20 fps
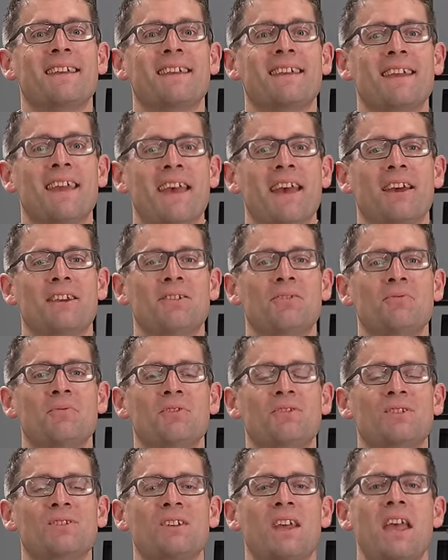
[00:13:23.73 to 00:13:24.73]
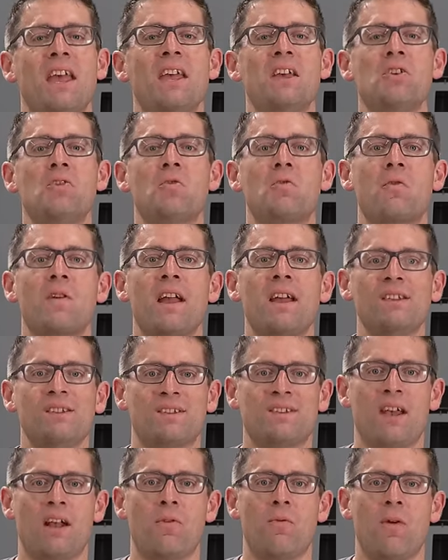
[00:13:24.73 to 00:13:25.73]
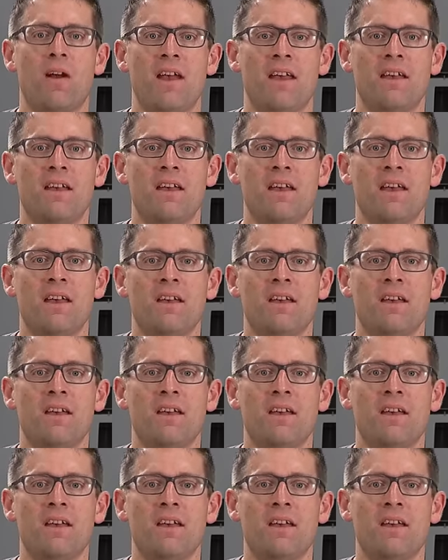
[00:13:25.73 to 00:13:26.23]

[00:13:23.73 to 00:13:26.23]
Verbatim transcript: kit, which is a great segue